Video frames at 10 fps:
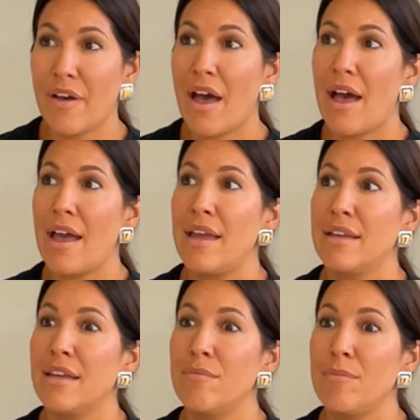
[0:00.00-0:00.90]
I
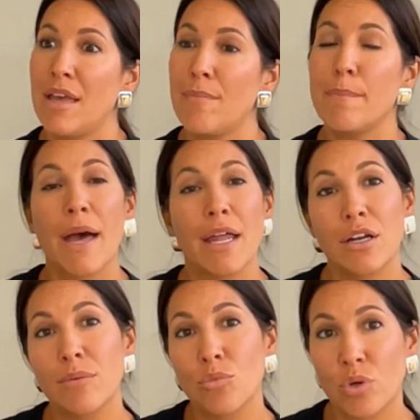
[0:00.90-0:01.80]
can make
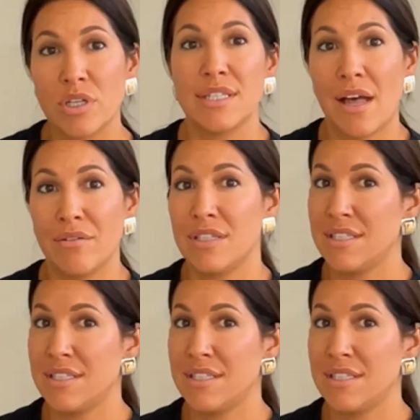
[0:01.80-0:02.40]
better, more sound